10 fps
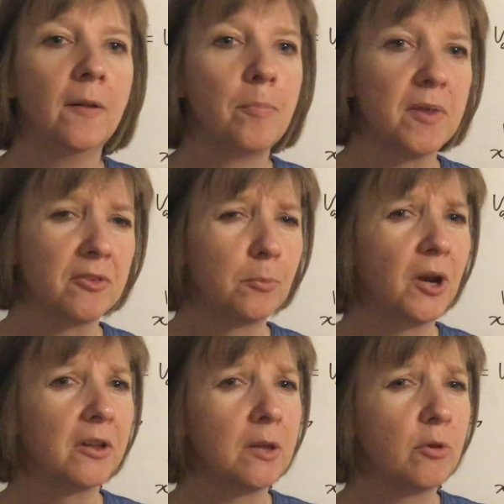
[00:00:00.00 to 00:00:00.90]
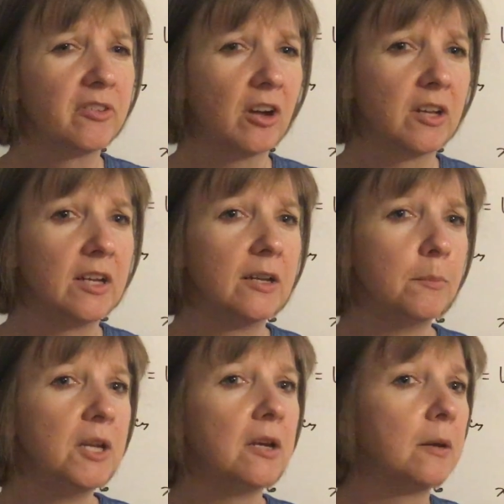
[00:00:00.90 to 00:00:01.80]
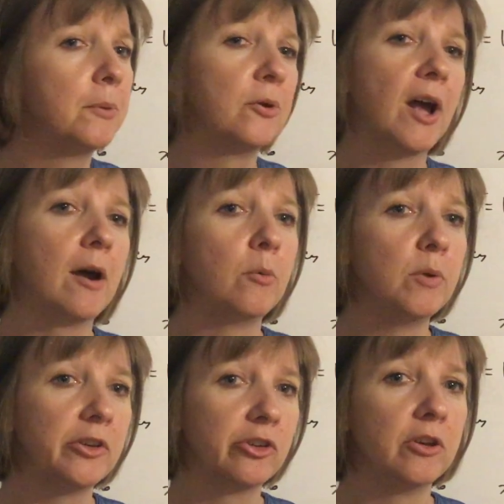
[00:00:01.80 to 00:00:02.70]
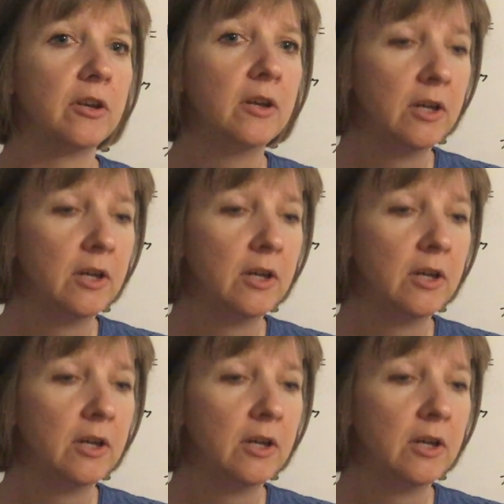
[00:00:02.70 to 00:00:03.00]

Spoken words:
Mr. Brownlee was talking in a meeting about how we should